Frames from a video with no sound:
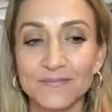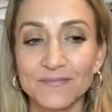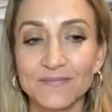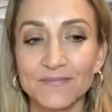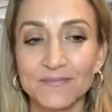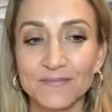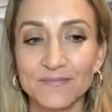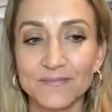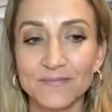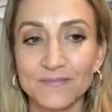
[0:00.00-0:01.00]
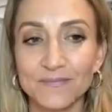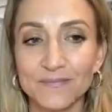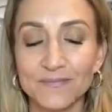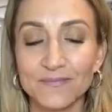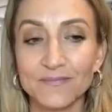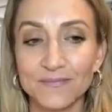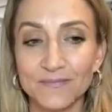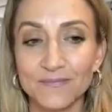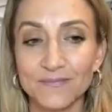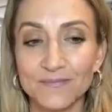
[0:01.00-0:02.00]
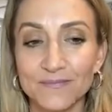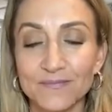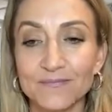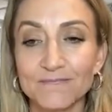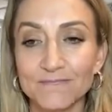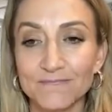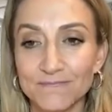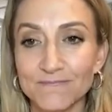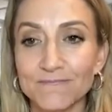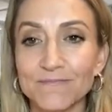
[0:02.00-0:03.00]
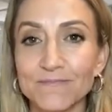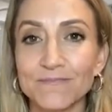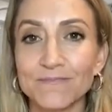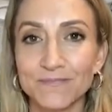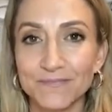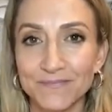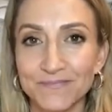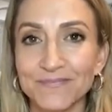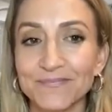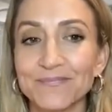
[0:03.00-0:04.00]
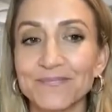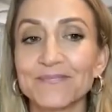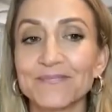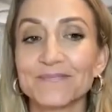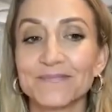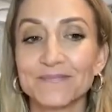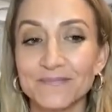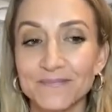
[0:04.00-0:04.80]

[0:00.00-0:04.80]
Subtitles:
(not speaking)